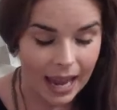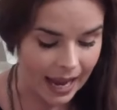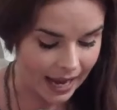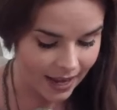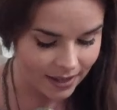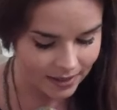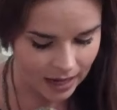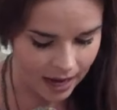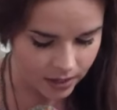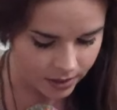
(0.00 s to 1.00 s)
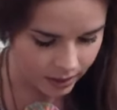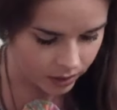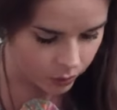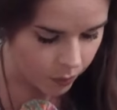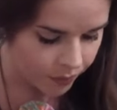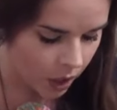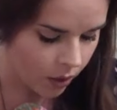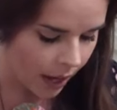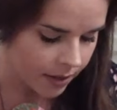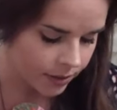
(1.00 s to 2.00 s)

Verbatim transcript: And I just think that's cool. Okay,